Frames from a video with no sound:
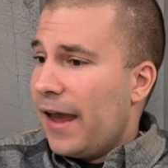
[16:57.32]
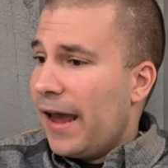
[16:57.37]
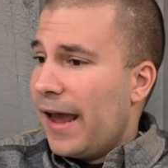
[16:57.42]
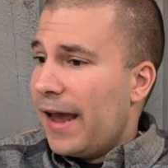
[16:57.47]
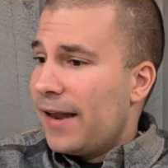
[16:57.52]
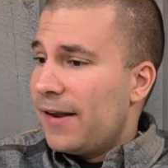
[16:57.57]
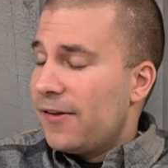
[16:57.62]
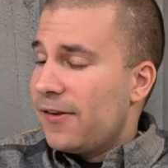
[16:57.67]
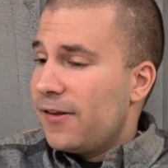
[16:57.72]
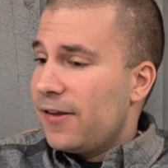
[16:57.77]

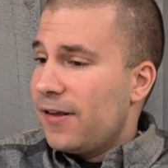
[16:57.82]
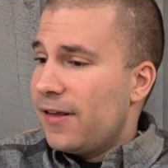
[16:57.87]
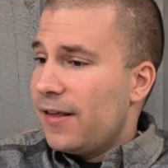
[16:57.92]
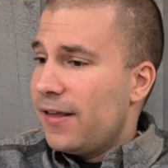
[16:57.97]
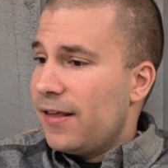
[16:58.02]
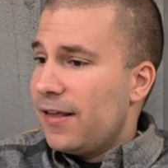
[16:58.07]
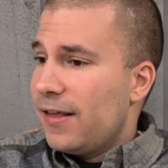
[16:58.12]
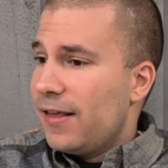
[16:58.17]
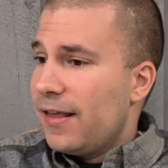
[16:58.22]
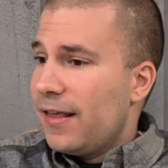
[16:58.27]
And
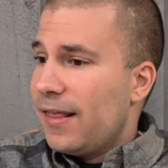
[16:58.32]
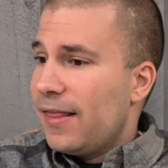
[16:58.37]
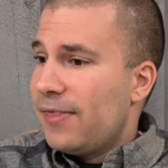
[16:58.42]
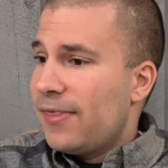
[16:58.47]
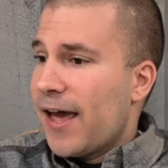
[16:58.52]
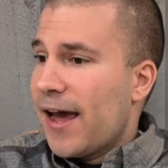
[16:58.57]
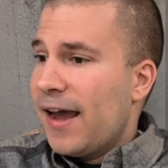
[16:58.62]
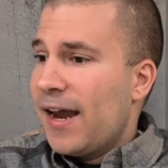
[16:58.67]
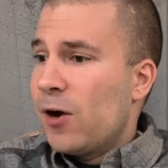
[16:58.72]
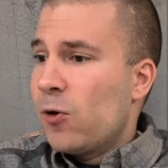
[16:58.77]

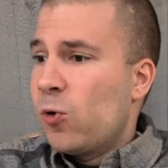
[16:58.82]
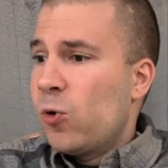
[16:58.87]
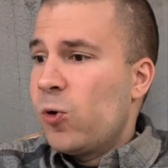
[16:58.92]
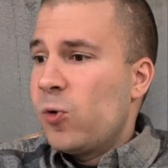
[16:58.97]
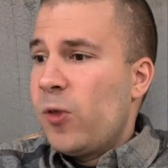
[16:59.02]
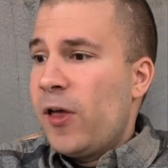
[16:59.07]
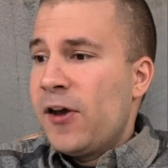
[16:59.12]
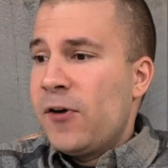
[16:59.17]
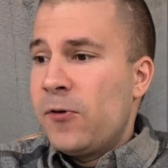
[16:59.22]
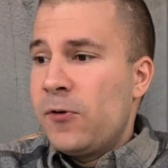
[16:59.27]
that era
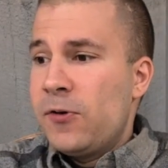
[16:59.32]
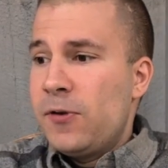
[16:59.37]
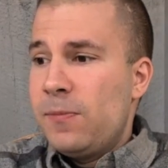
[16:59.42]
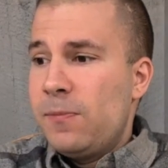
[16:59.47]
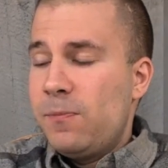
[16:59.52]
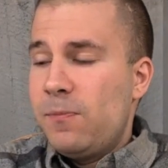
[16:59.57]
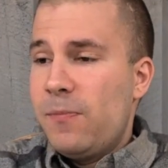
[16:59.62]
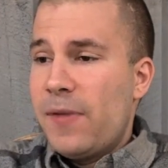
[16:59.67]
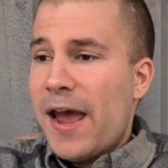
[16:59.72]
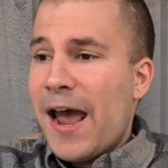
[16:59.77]
will likely
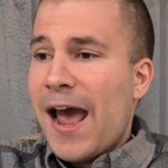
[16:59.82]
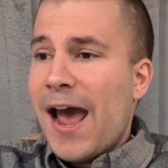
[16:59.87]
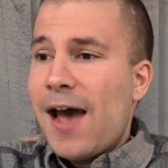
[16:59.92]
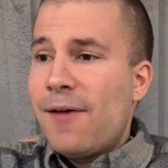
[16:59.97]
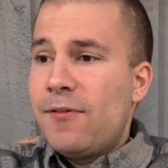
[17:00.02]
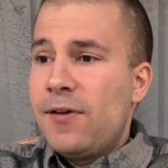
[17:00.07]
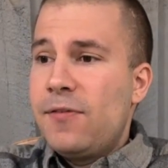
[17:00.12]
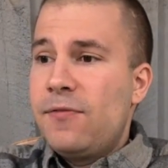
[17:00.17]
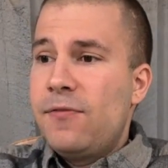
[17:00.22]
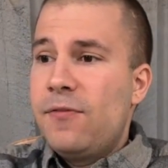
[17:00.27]

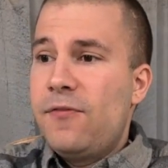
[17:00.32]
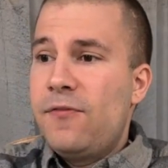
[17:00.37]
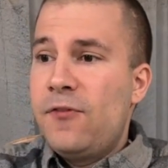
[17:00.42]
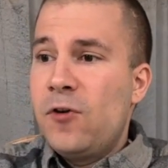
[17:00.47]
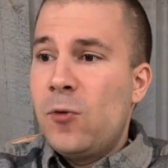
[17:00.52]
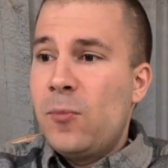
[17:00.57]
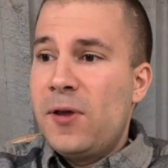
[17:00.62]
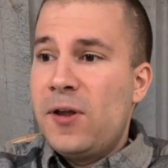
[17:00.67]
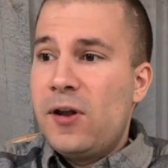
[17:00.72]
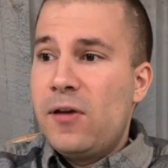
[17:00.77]
have a
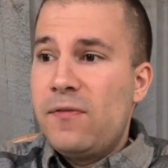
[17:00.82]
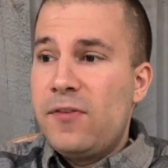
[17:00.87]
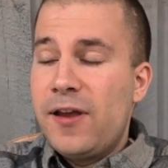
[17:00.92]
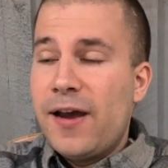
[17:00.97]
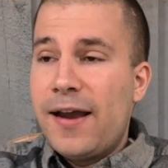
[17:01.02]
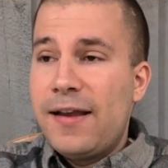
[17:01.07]
fulfillment of the